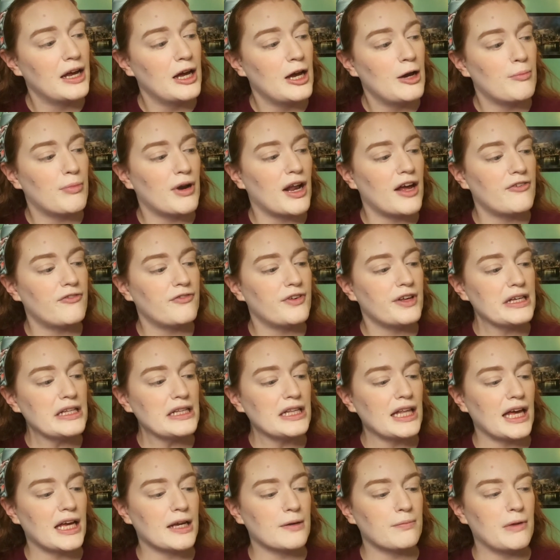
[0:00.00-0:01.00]
but I feel
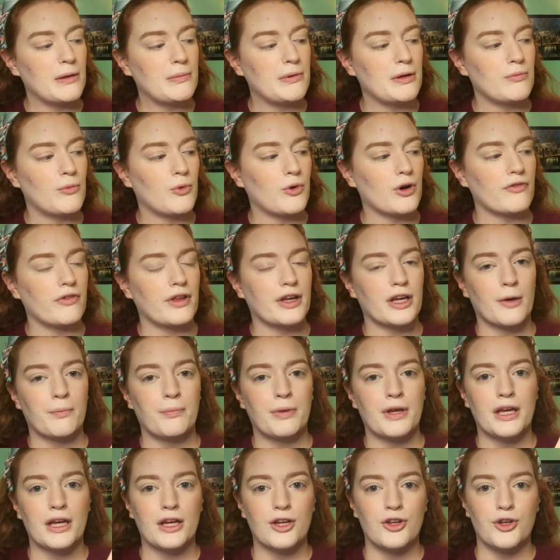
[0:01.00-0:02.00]
like maybe more of like a
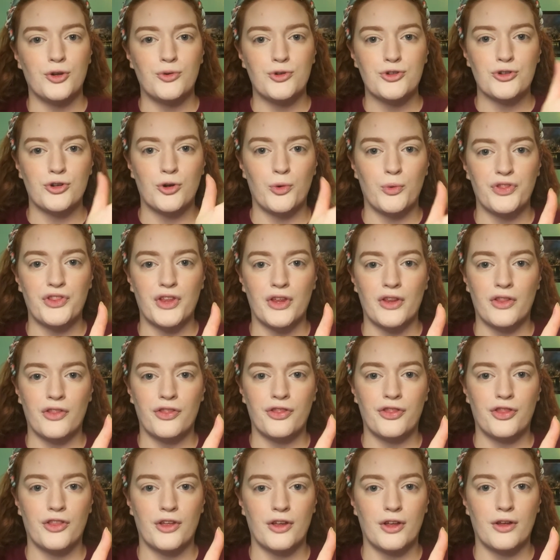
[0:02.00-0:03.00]
pink neutral with the
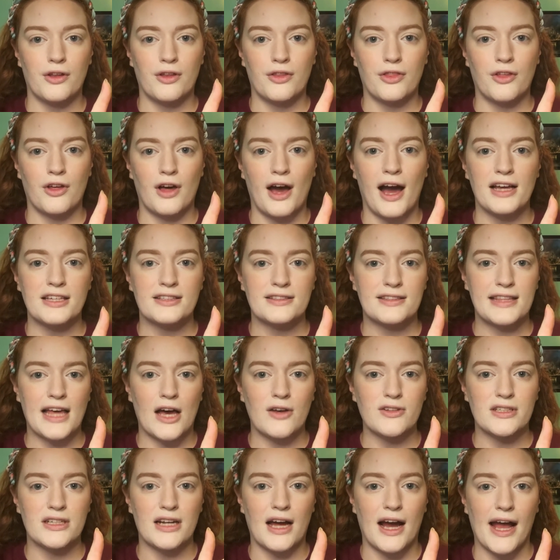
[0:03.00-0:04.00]

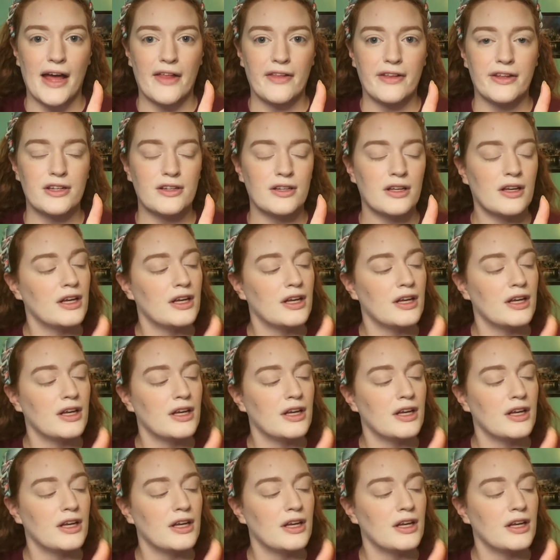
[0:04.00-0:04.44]
Thousand Island